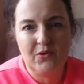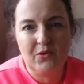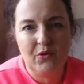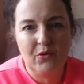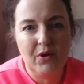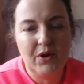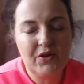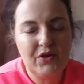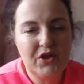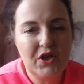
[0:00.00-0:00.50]

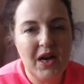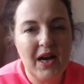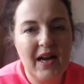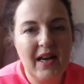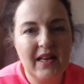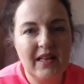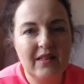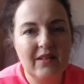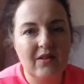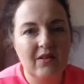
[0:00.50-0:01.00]

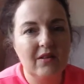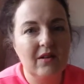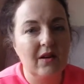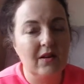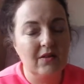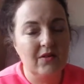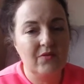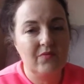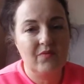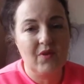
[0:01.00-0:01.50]
crochet and
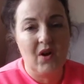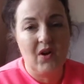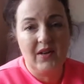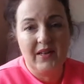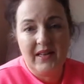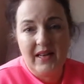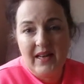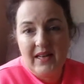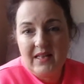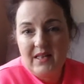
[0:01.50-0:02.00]
I
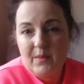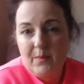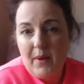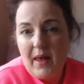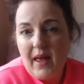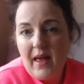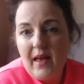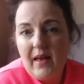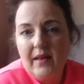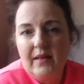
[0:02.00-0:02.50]
knit a
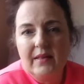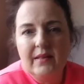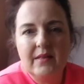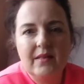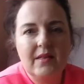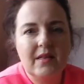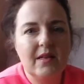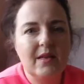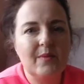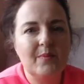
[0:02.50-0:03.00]
bit,
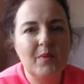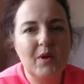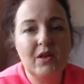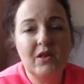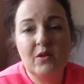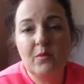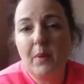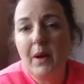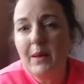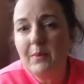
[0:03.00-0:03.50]
and I
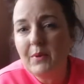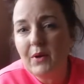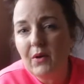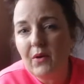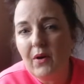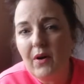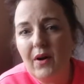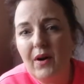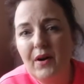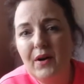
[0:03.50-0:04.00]
do paper
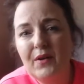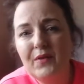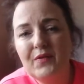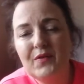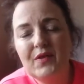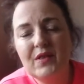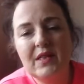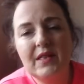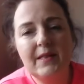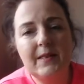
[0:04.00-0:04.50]

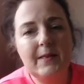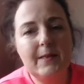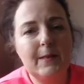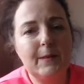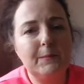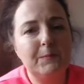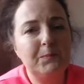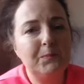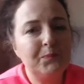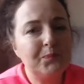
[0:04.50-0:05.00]
crafts,
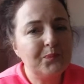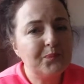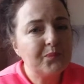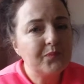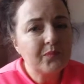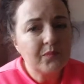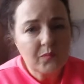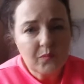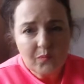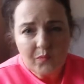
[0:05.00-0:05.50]
and
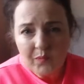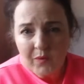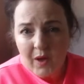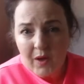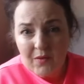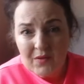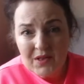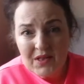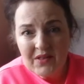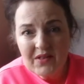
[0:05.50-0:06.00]

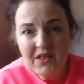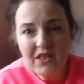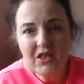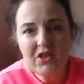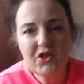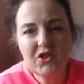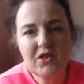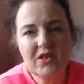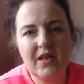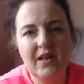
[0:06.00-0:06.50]
obviously the
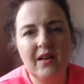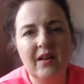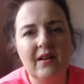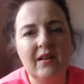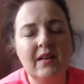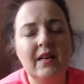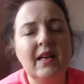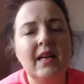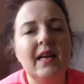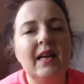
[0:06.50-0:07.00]
digital
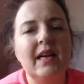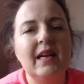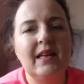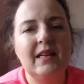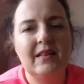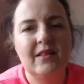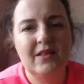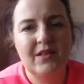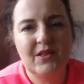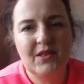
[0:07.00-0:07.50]
art,
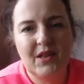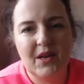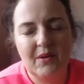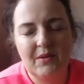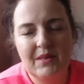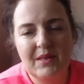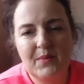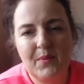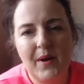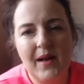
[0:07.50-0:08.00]
and I
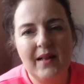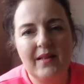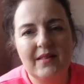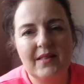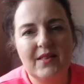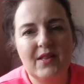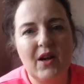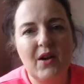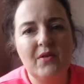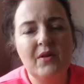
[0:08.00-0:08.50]
sew as well.
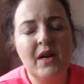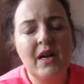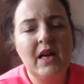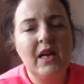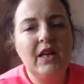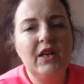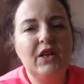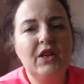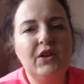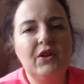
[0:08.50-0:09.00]
So,
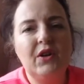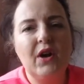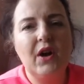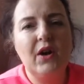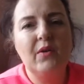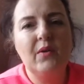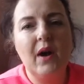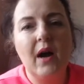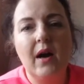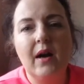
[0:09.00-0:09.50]
you
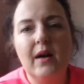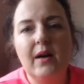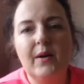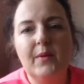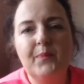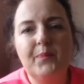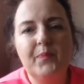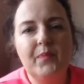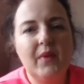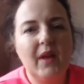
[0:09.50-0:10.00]

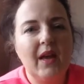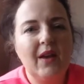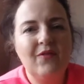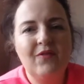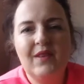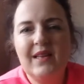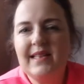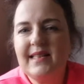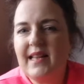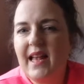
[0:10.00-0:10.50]
know,
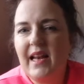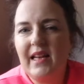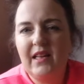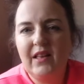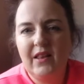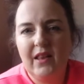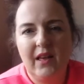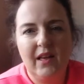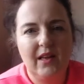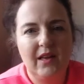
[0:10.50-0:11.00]
if there's
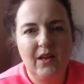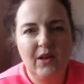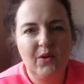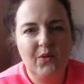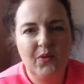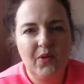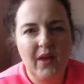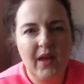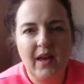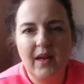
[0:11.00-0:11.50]
anything
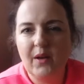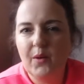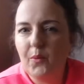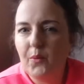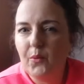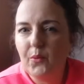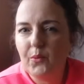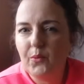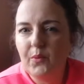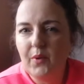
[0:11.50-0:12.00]
you think,
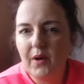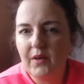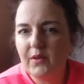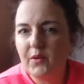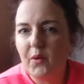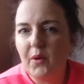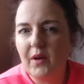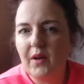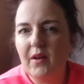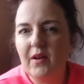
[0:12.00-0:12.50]
oh,
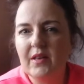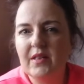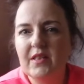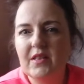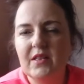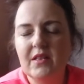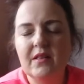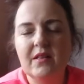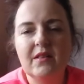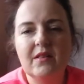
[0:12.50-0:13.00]
I'd quite like
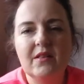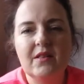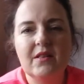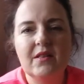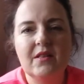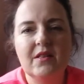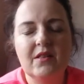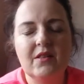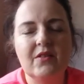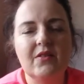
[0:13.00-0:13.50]
to
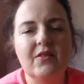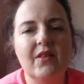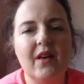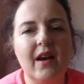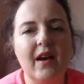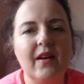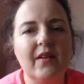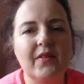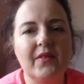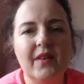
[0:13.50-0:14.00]
do
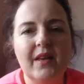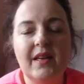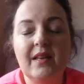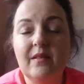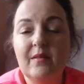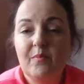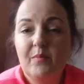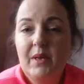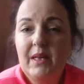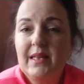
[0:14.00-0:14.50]
that,
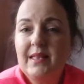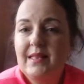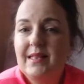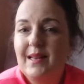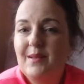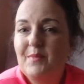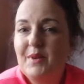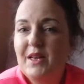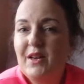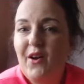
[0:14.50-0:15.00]
then please
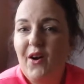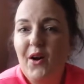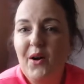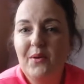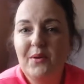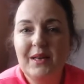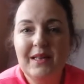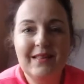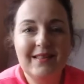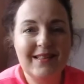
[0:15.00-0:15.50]
let me
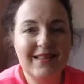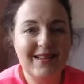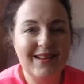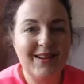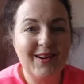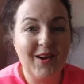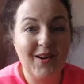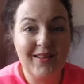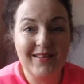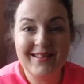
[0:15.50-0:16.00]
know, and
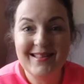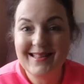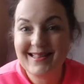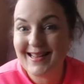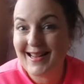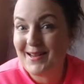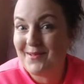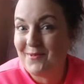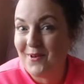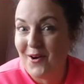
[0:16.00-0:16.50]
I'll
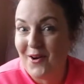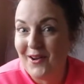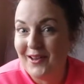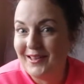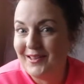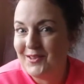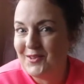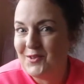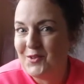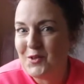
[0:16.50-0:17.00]
see what I
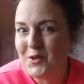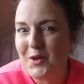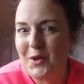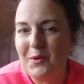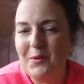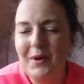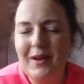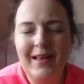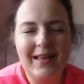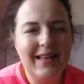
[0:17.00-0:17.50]
can
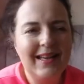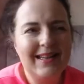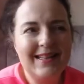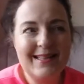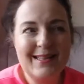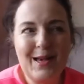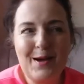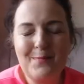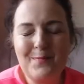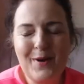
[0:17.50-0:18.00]
do.
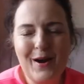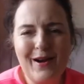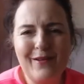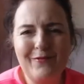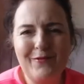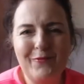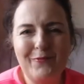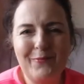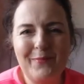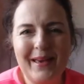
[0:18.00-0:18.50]
Is that
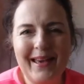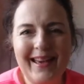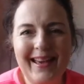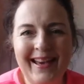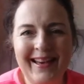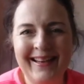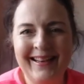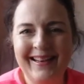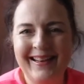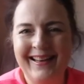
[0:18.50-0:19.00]
brave of me?